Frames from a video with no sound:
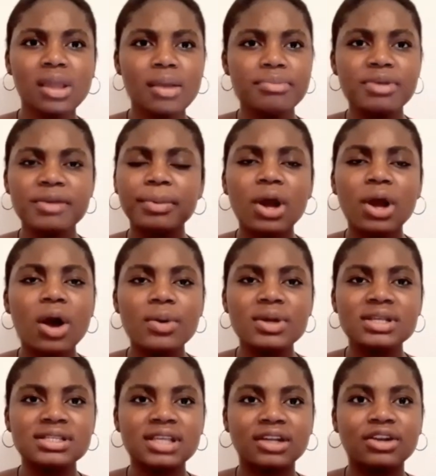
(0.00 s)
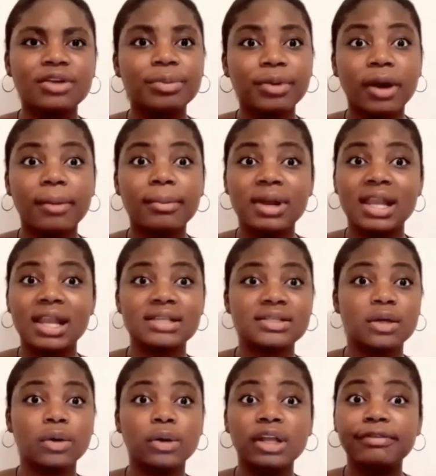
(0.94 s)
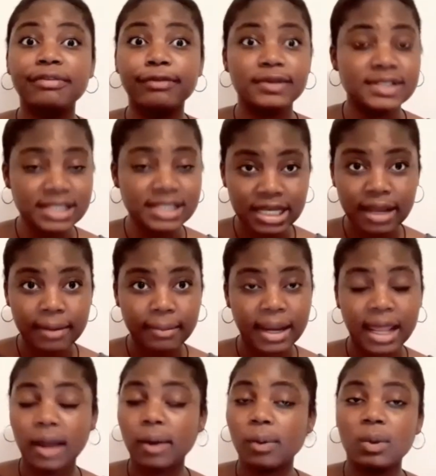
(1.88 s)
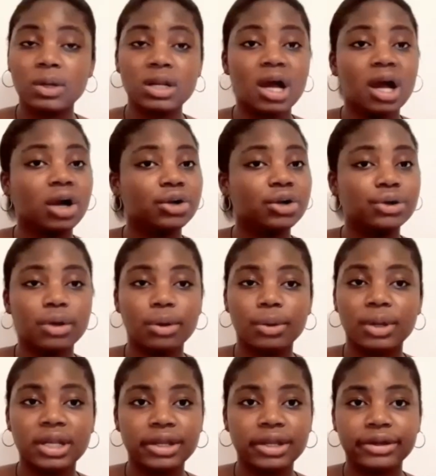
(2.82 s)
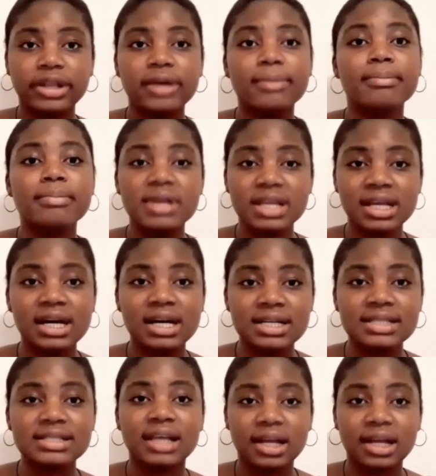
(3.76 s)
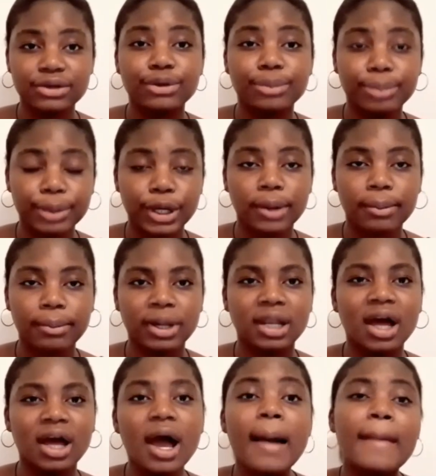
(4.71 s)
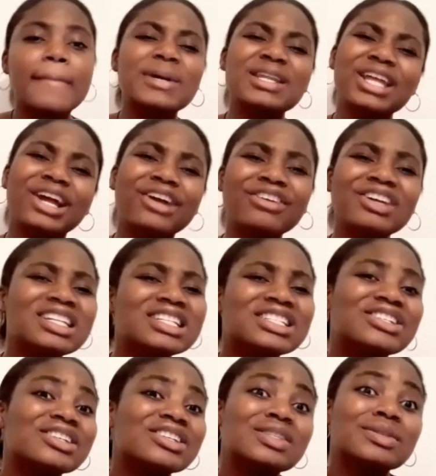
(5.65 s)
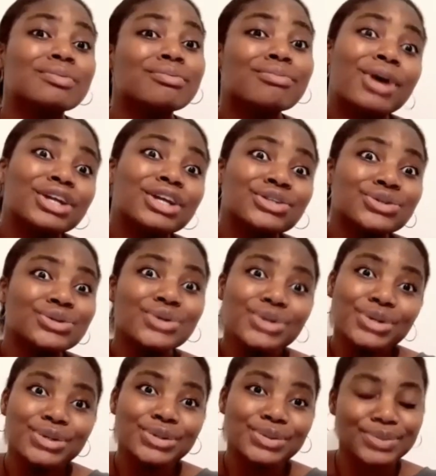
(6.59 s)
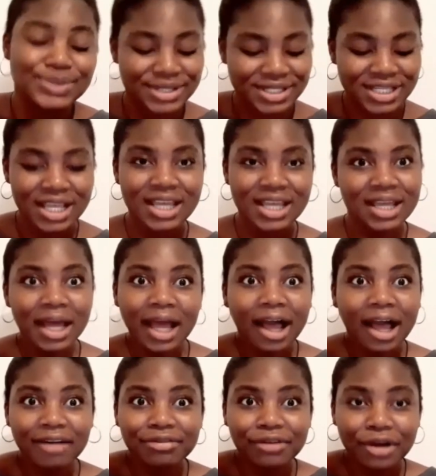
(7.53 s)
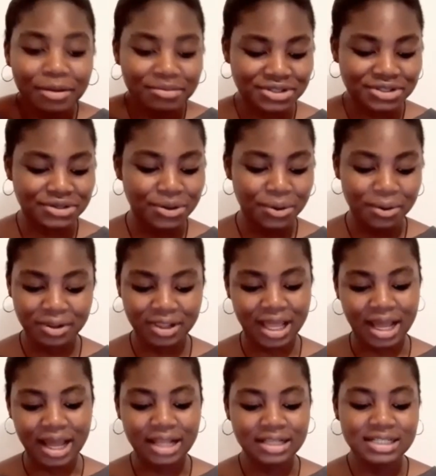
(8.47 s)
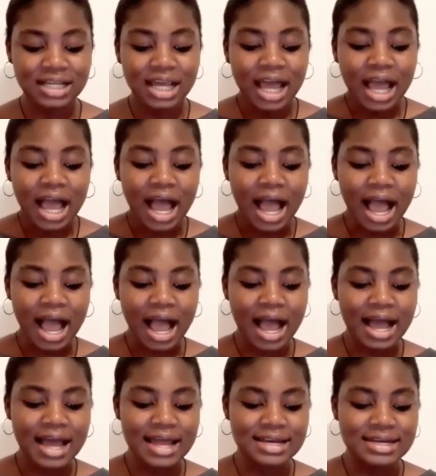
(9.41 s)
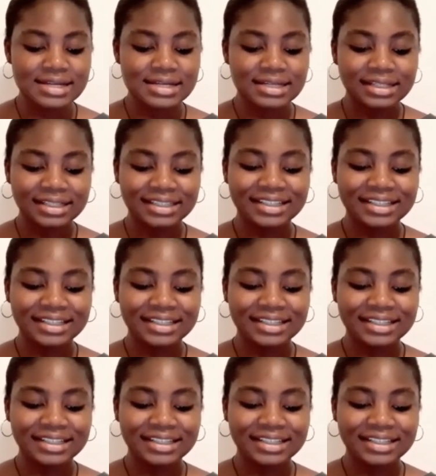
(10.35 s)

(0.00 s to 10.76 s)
people always say a dopey umbrella, so if we see them, like, we're not gonna nowhere near them because a dopey umbrella. But they're really just mushrooms. I've come to know that. And